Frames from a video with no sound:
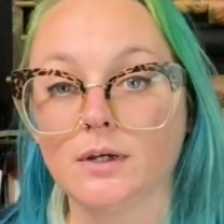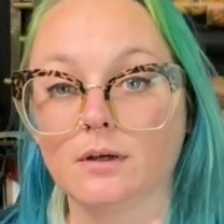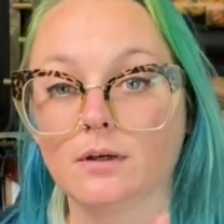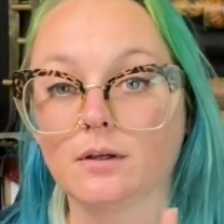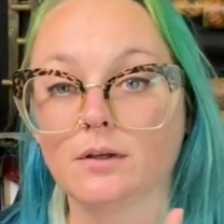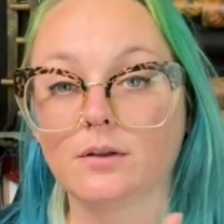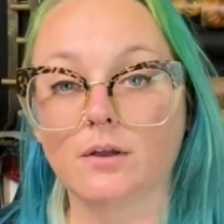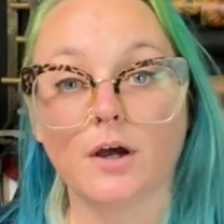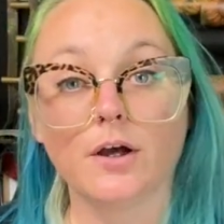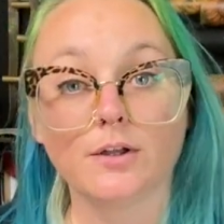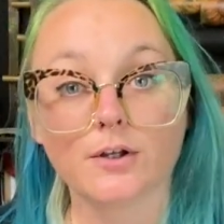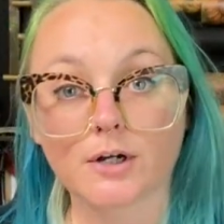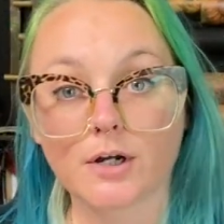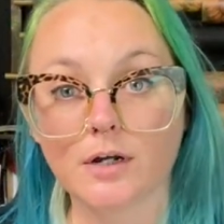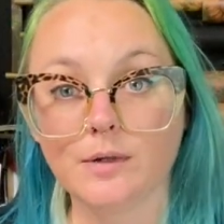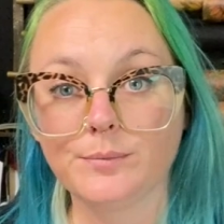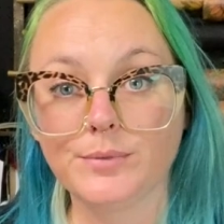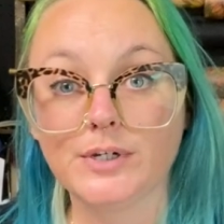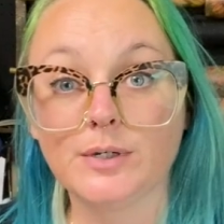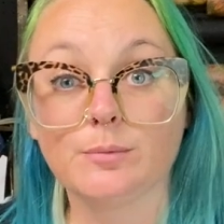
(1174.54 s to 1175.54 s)
the other
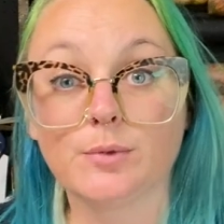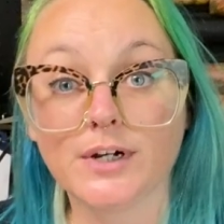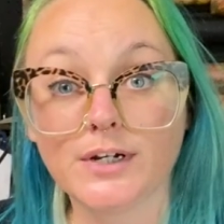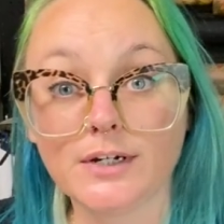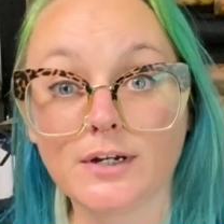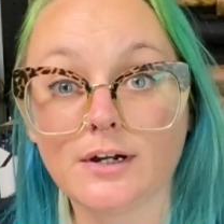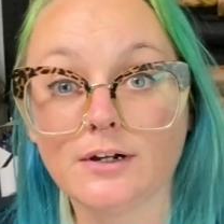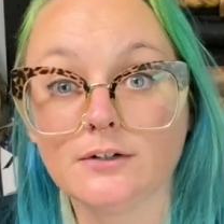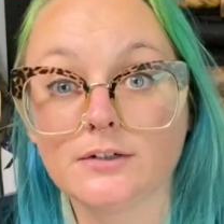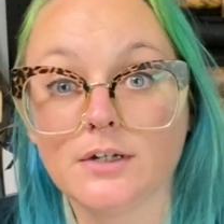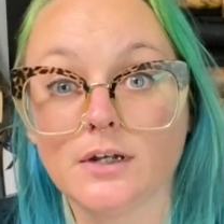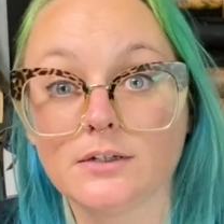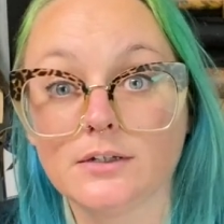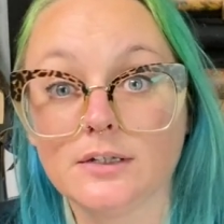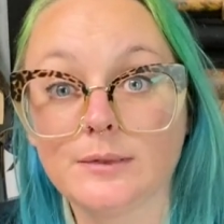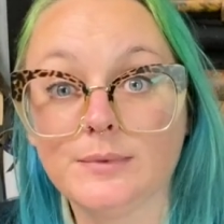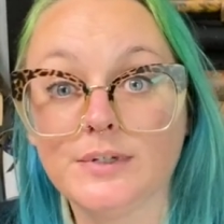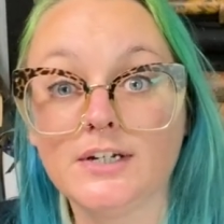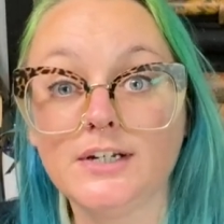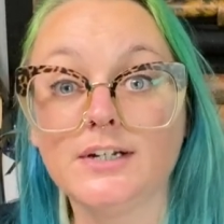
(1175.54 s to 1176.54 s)
company, Branding Iron
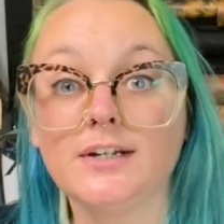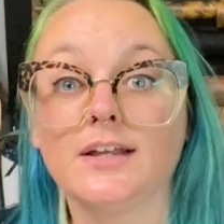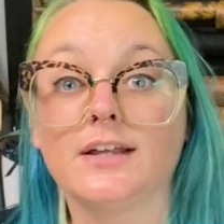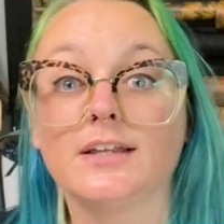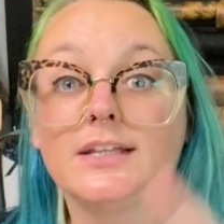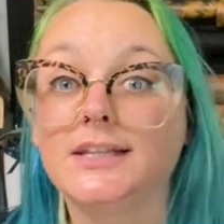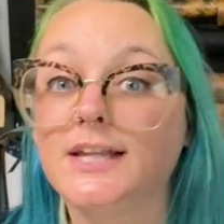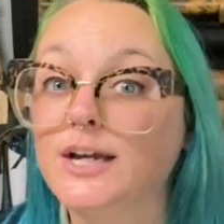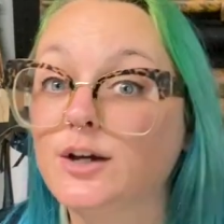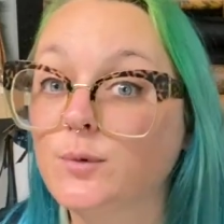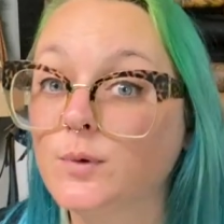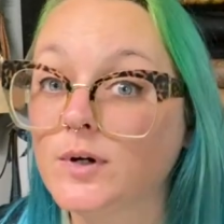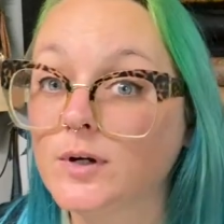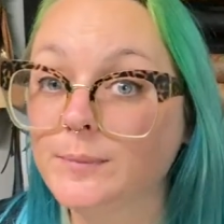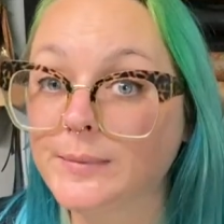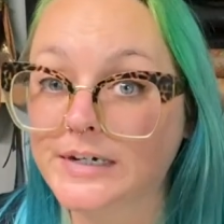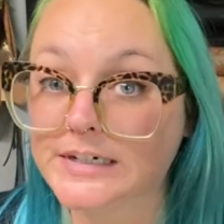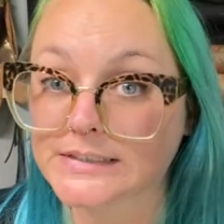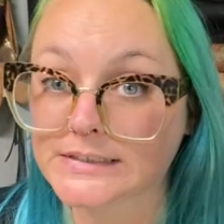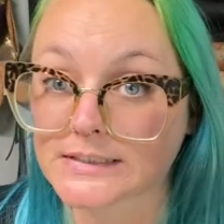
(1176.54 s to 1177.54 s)
Unlimited, they were
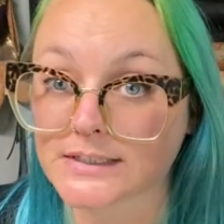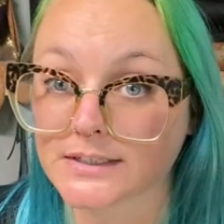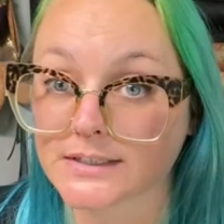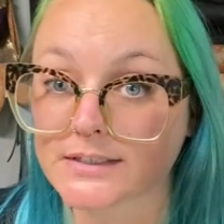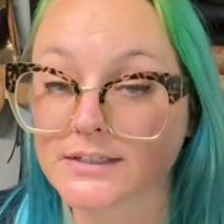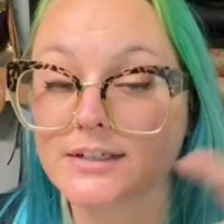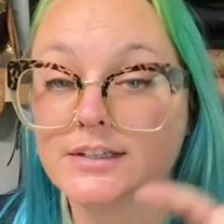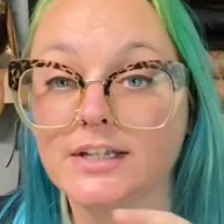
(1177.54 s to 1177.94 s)
amazing.